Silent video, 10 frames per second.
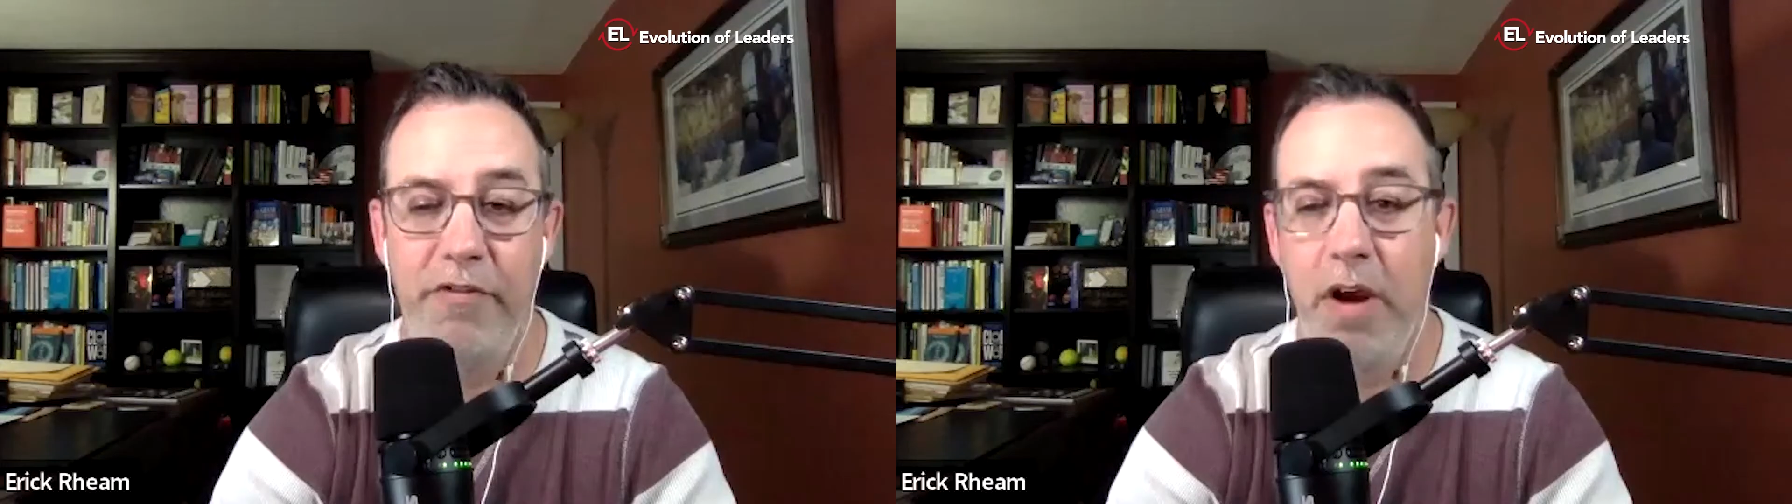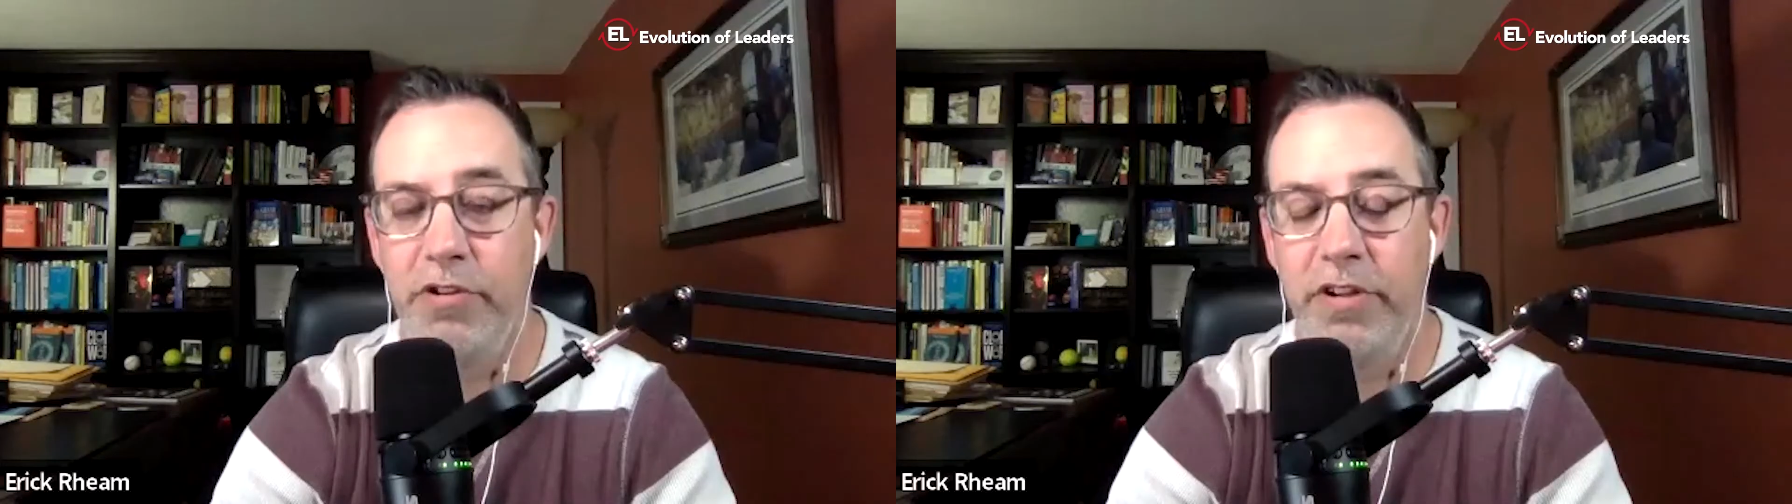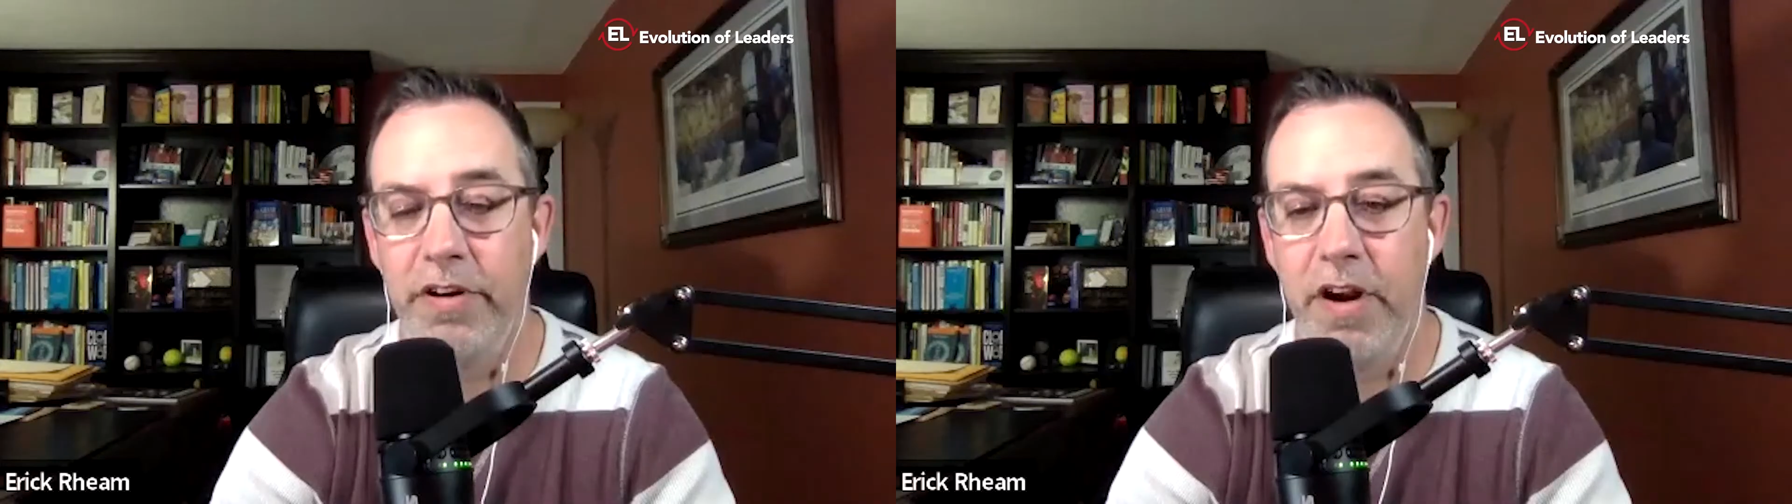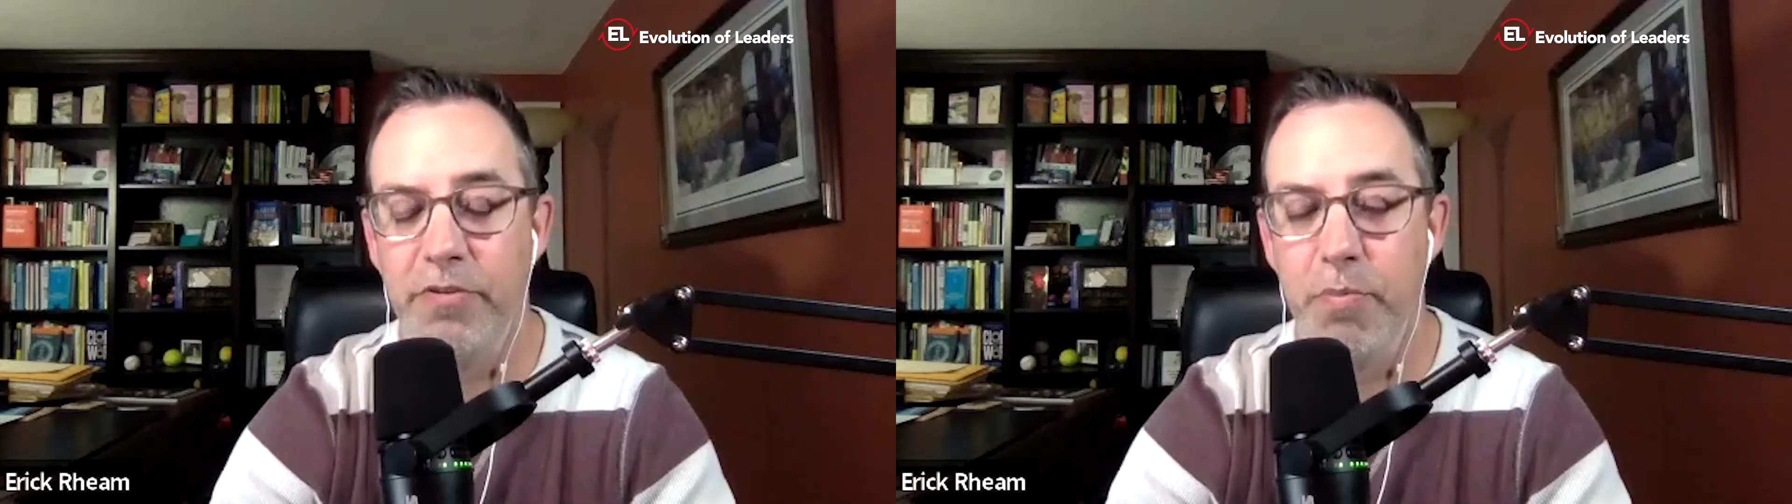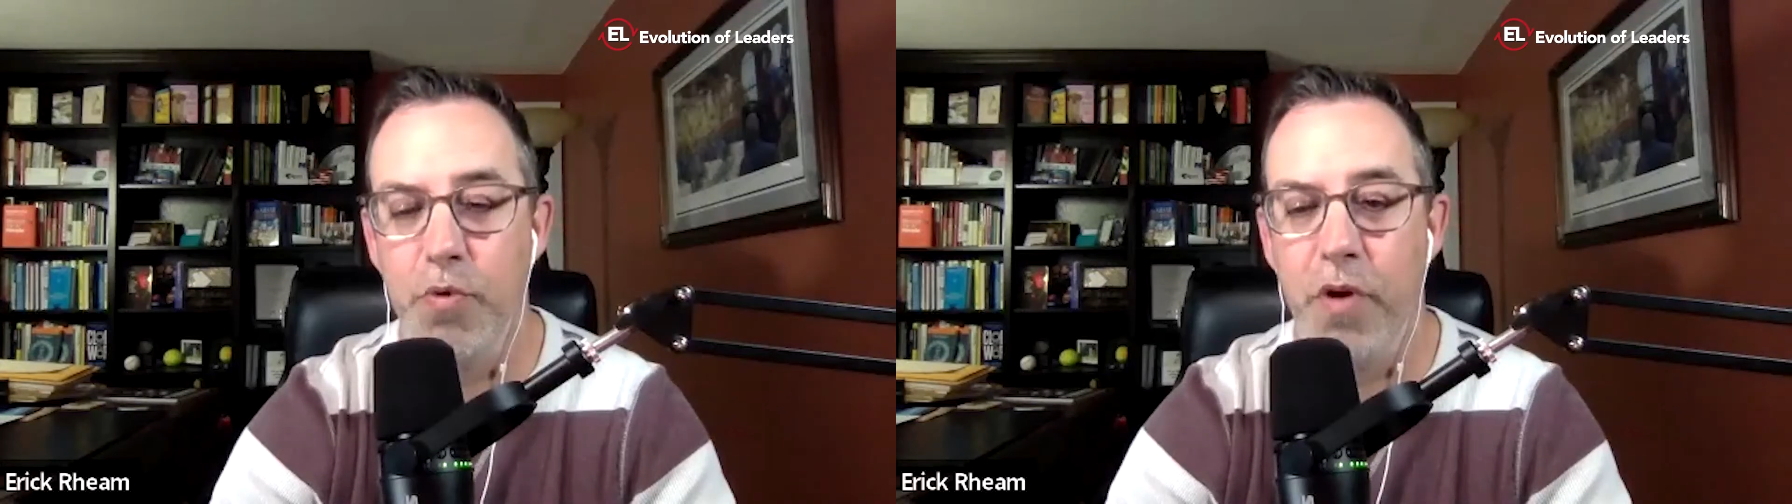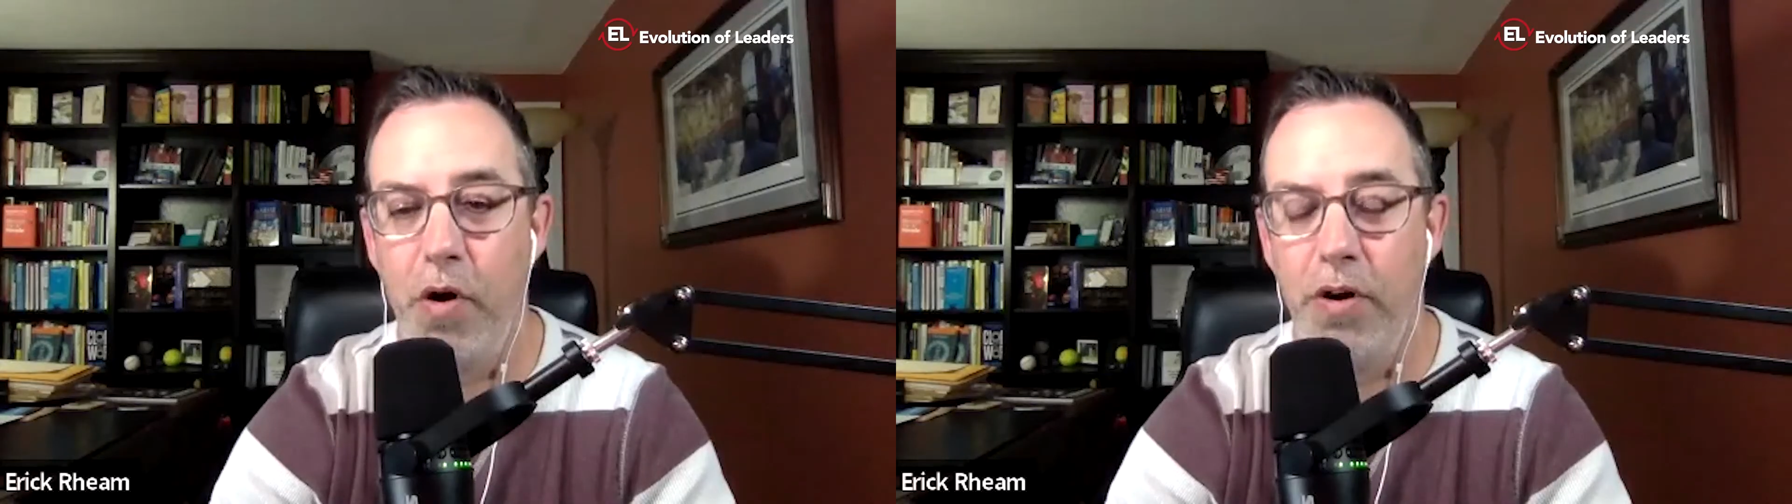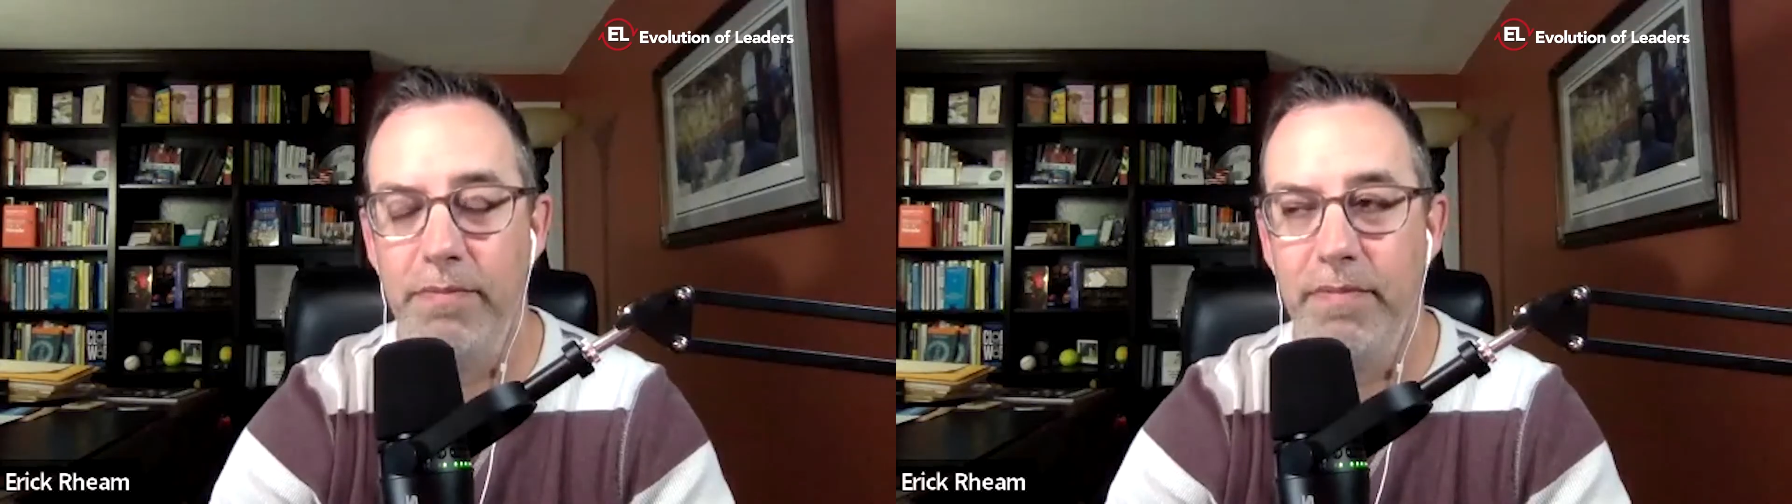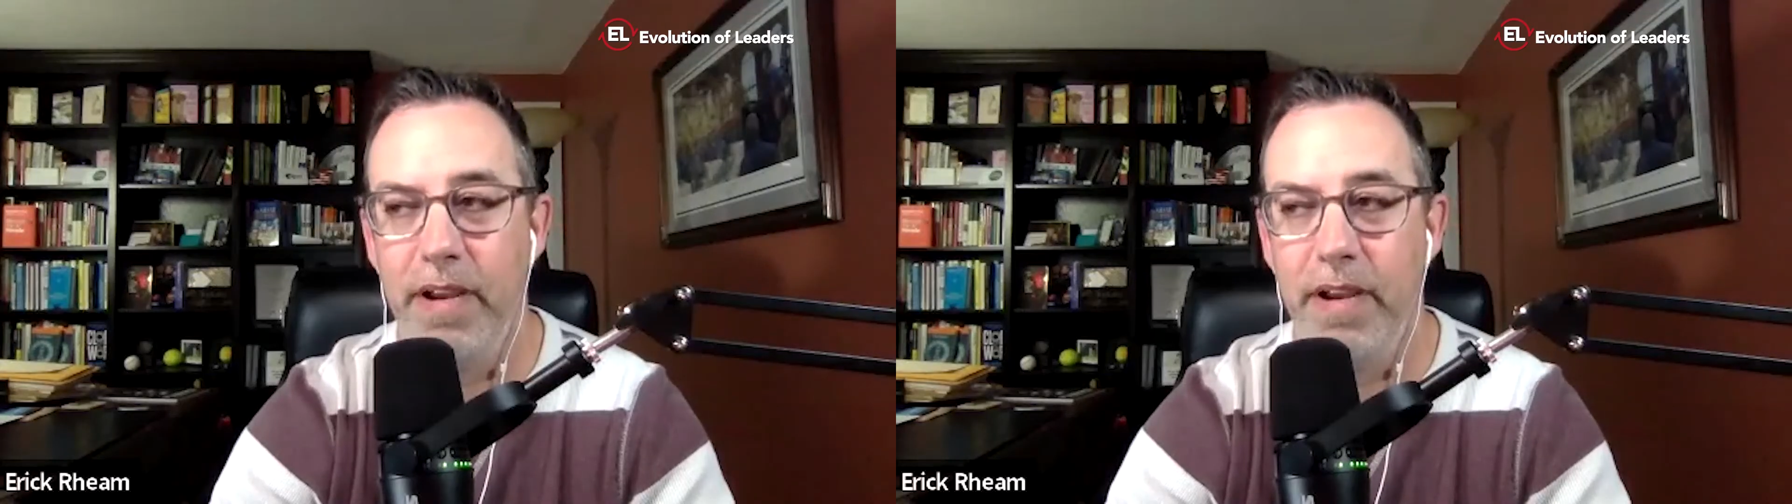I was cleared, I just moved on.